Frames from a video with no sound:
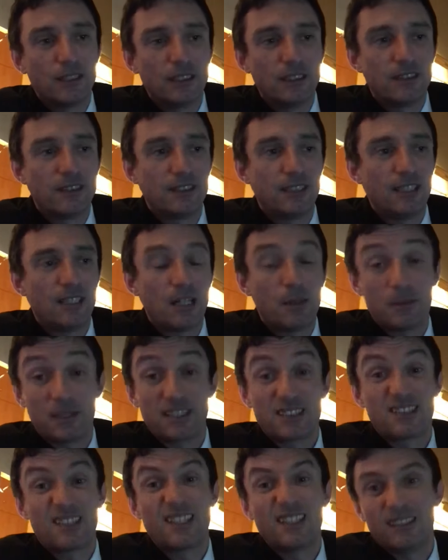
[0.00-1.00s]
say I'm
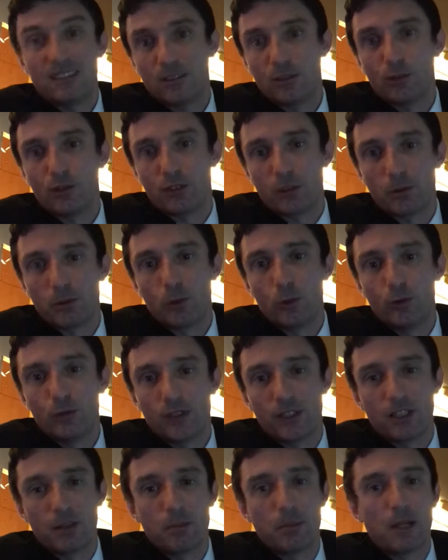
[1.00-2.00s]
excited over
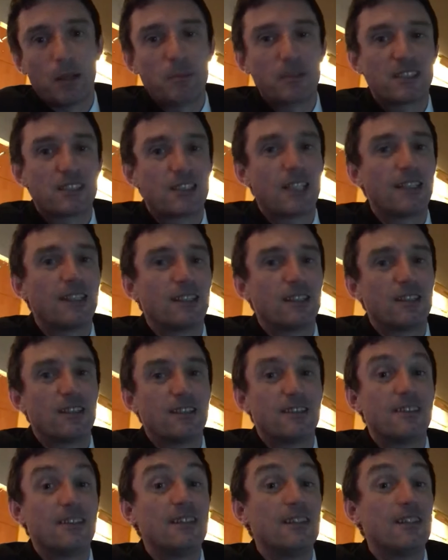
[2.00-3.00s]
over it. But I'm excited to
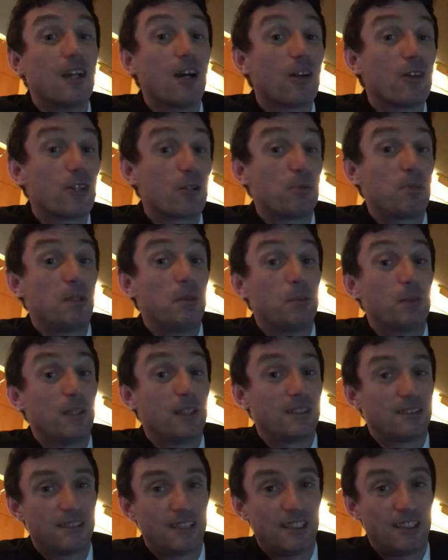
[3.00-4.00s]
see other people
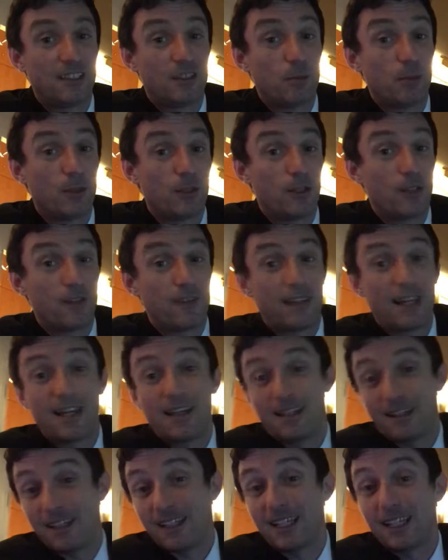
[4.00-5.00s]
excited about it. That,
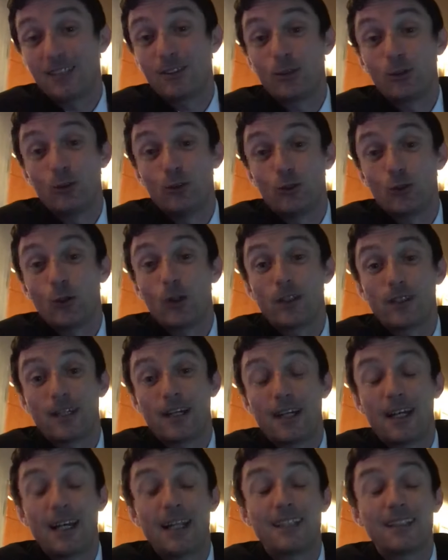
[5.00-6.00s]
and I do enjoy
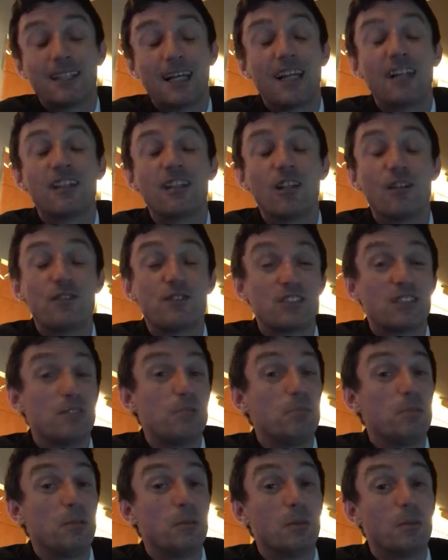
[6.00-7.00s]
that. I I love seeing
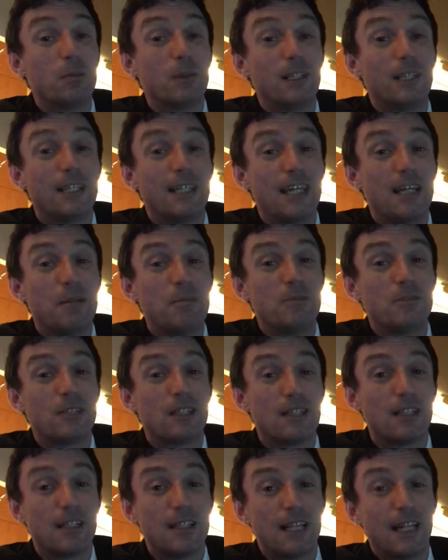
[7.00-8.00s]
people play games
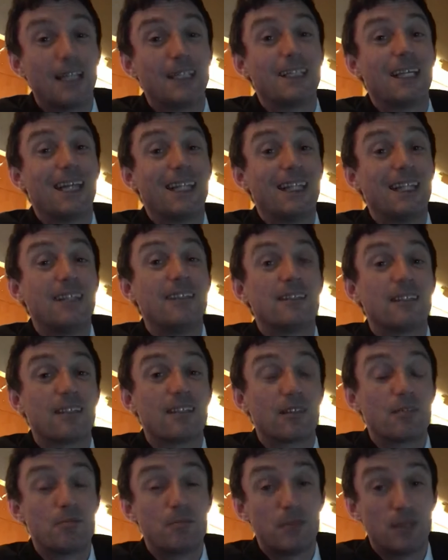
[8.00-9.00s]
and getting into
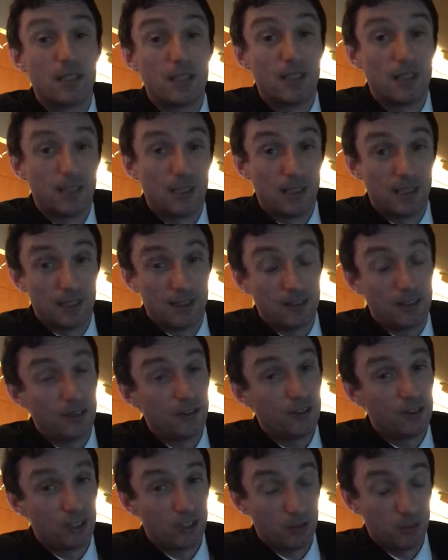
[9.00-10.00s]
them. Like
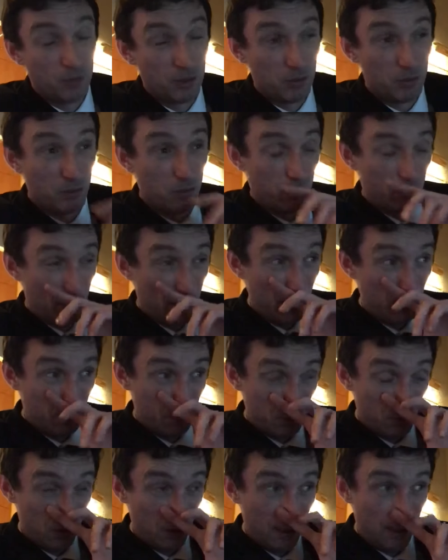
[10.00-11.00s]
Hunter, when he was
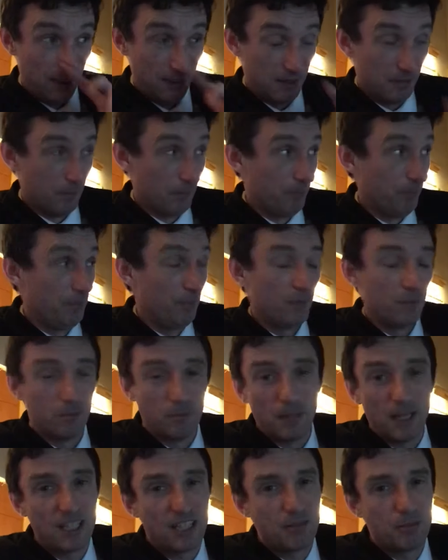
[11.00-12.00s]
playing
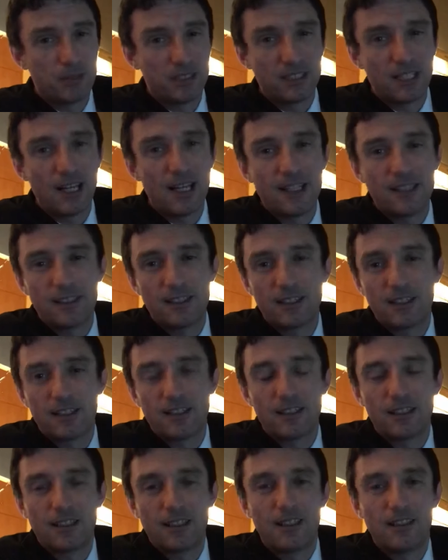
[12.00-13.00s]
Man of Medan, and,
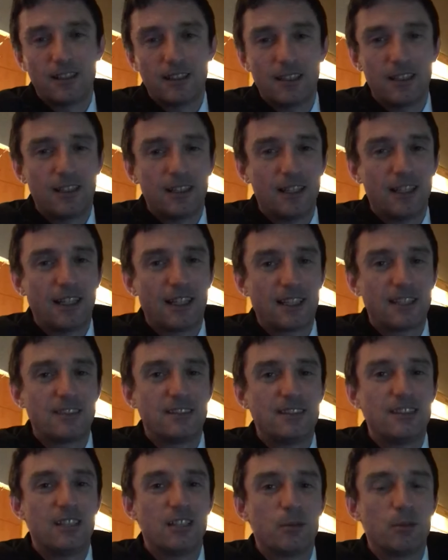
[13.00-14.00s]
and I could
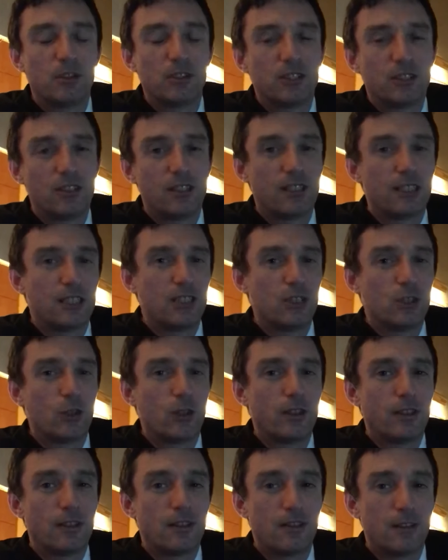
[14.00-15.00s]
see how much he really
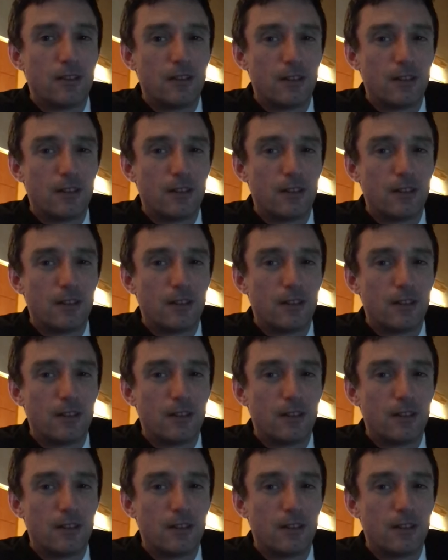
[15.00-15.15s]
enjoyed it.